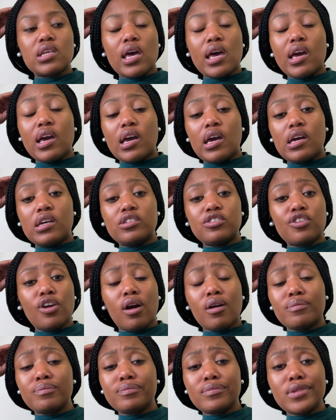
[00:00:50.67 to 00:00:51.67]
And
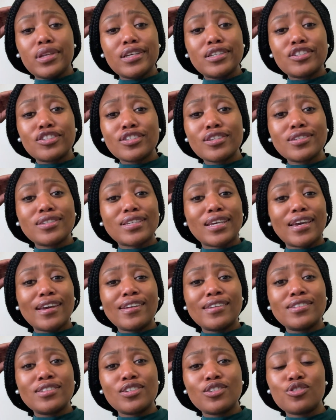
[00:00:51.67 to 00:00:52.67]
yeah, let's just
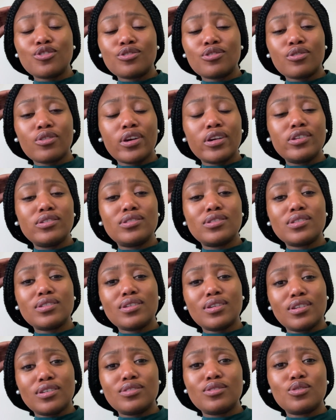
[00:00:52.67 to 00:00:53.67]
get straight
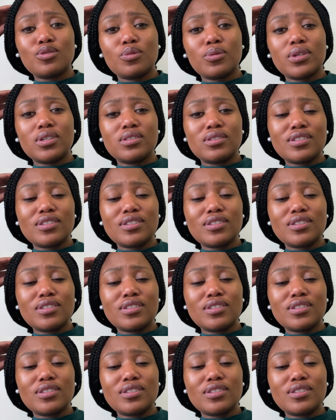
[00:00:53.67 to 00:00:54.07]
into it.